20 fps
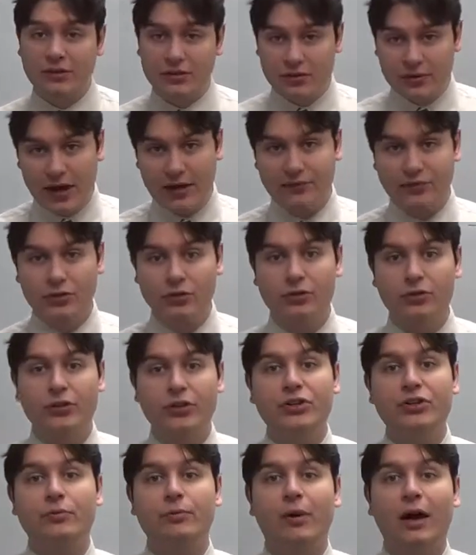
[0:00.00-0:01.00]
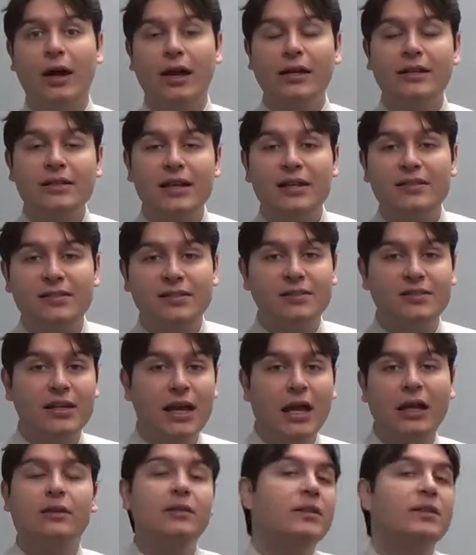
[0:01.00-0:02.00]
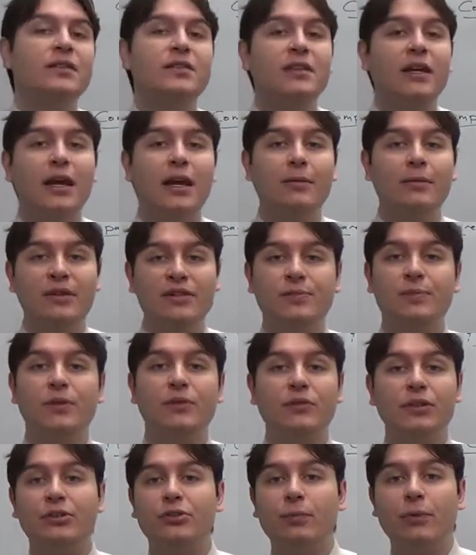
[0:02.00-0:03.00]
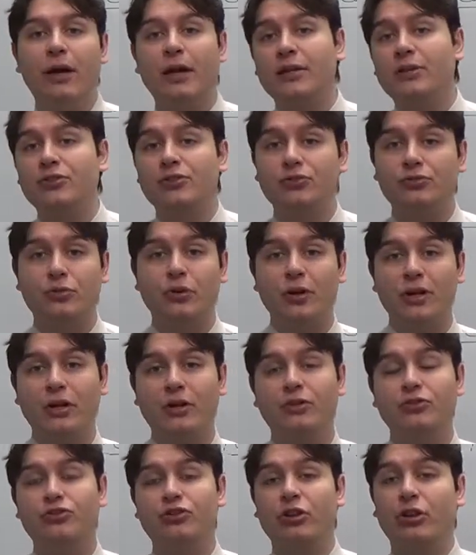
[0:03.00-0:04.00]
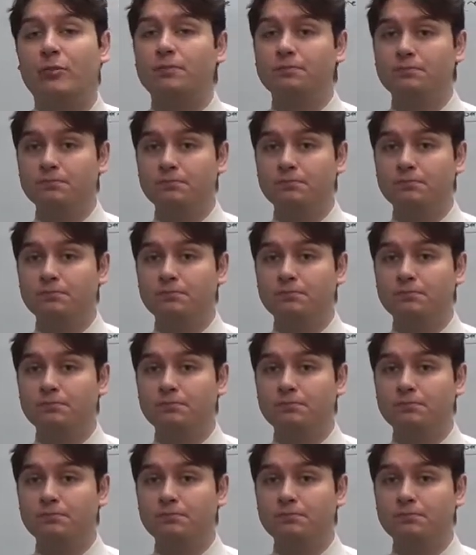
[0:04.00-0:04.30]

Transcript: that you have to learn in your mind as exactly the same as building your body strong in a gym.